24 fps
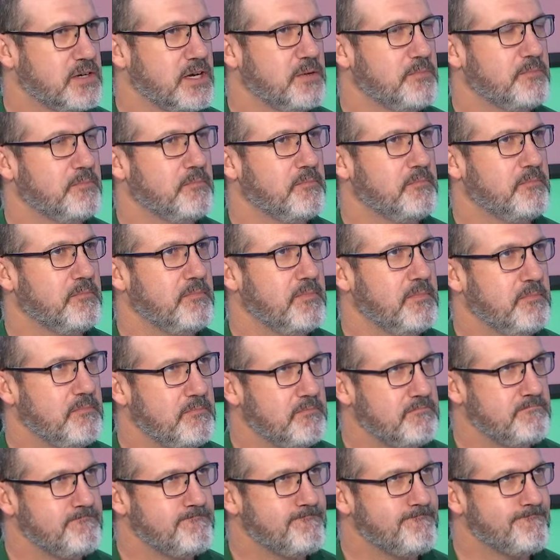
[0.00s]

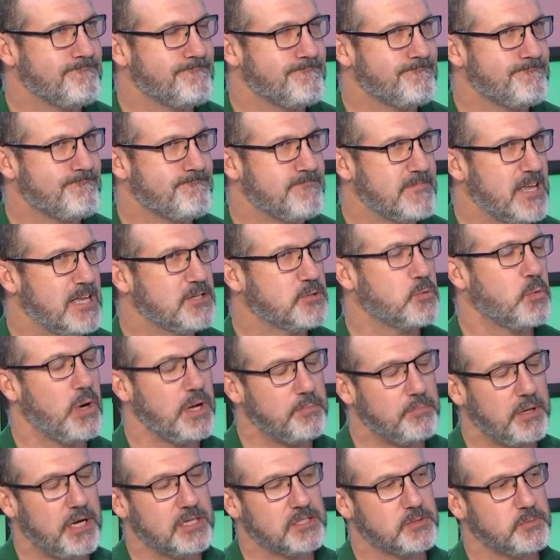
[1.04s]
he, it's quite
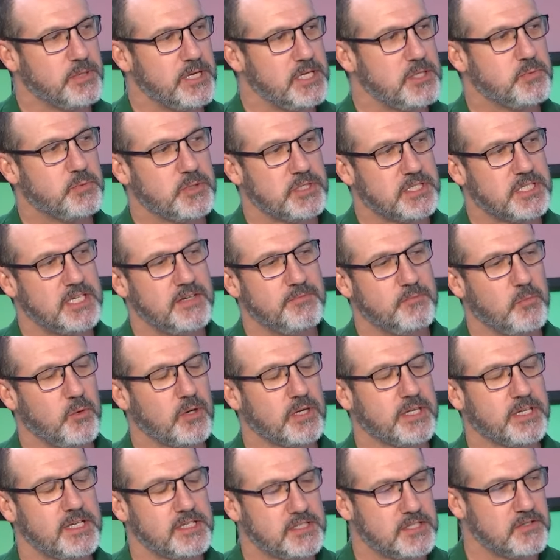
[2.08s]
possible he's received more
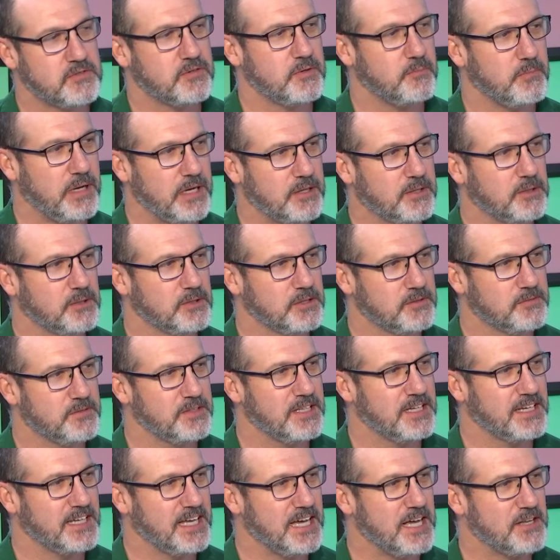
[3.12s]
kisses from Michael Irvin
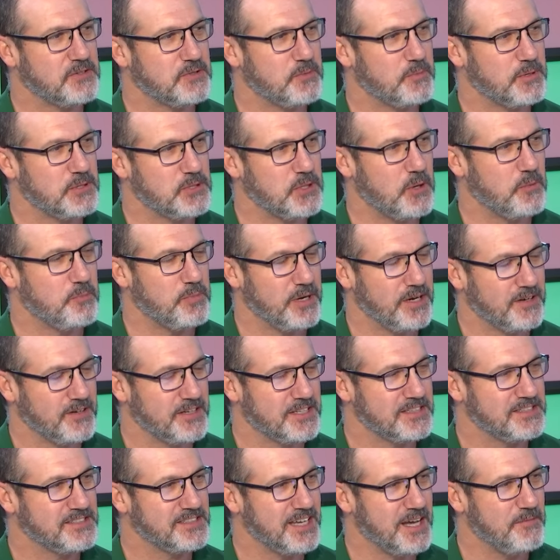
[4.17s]
than he has from his own
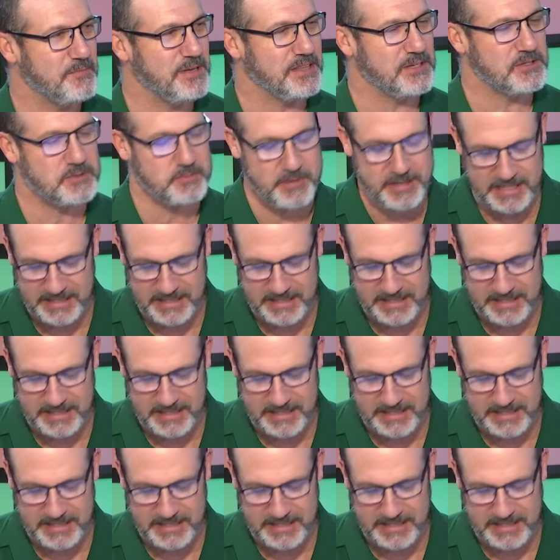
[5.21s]
parents. I mean, there's been